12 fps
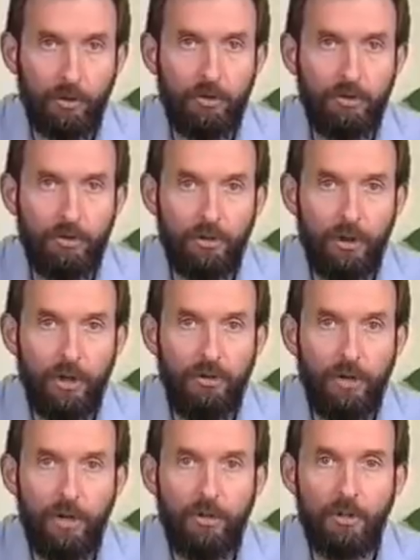the word
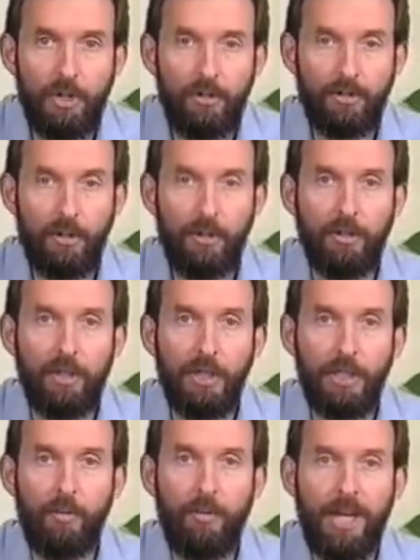do-do-didero
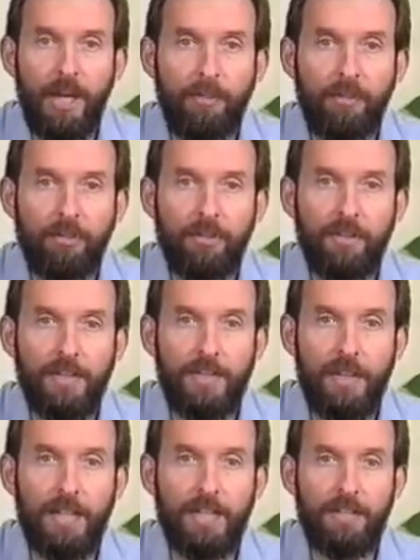with the emphasis on
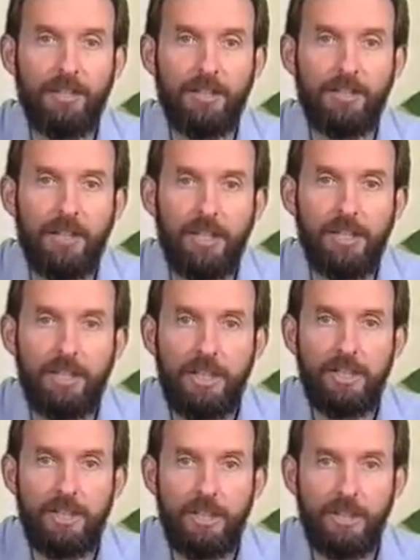the tongue, the
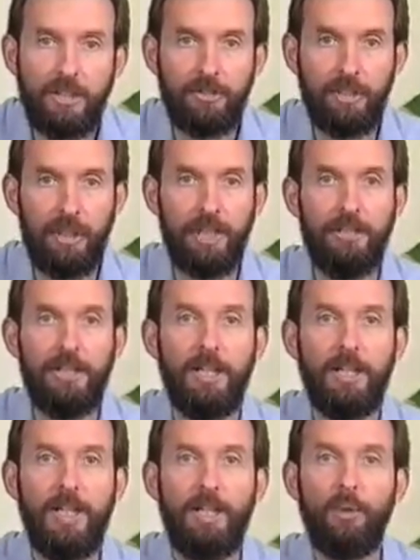d-d-d sound,
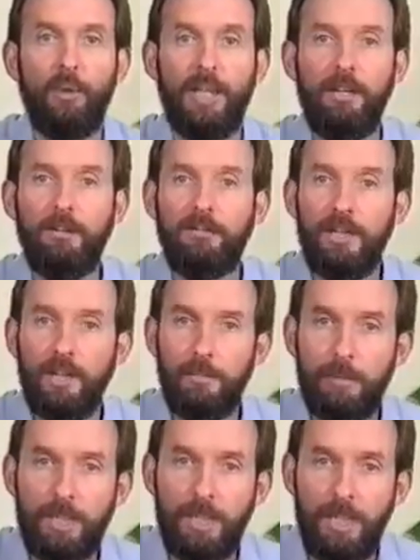and you'll hear a
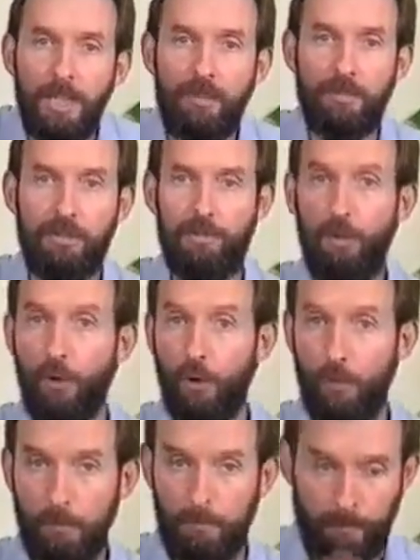rhythm beginning to
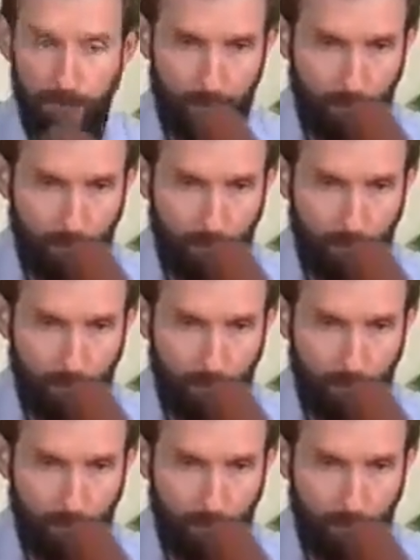form.